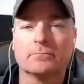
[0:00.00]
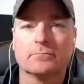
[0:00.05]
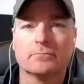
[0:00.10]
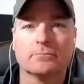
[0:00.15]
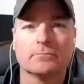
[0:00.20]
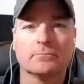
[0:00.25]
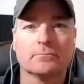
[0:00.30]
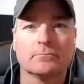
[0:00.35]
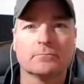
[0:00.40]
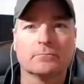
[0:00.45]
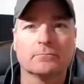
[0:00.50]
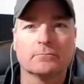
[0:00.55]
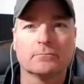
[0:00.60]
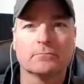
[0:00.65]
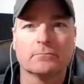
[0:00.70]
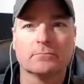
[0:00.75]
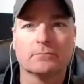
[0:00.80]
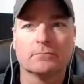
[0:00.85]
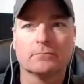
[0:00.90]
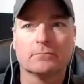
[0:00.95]

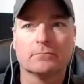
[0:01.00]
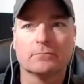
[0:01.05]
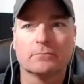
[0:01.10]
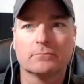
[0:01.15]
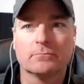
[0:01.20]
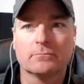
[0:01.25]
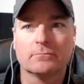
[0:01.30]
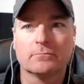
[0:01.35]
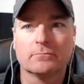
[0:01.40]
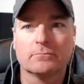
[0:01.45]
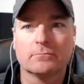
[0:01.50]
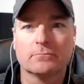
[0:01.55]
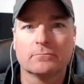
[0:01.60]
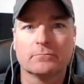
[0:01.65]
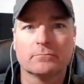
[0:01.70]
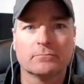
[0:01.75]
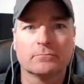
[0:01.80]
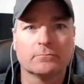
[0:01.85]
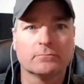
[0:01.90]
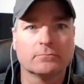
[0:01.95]

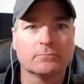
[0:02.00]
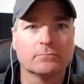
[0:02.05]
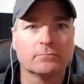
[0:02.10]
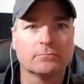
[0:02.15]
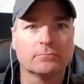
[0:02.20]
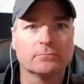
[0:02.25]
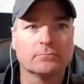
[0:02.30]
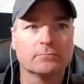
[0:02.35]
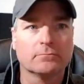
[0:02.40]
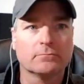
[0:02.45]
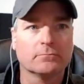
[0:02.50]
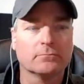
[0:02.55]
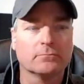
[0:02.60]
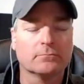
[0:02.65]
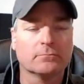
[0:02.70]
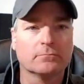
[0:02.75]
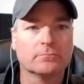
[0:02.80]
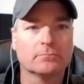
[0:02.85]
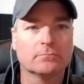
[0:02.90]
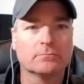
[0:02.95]

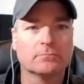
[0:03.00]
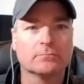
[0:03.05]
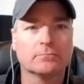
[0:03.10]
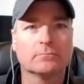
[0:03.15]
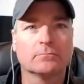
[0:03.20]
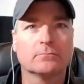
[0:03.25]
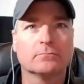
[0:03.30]
This person isn't speaking.